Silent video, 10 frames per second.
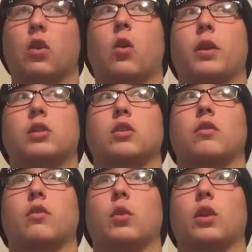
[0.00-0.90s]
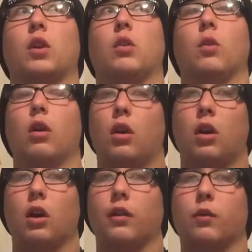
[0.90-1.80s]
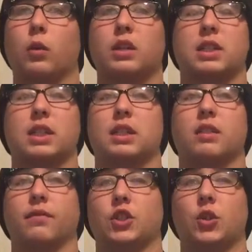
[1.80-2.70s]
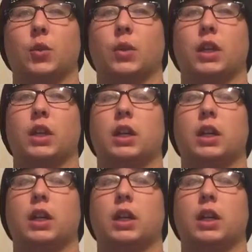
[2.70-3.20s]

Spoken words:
no, he turned 42 on the 46th of June.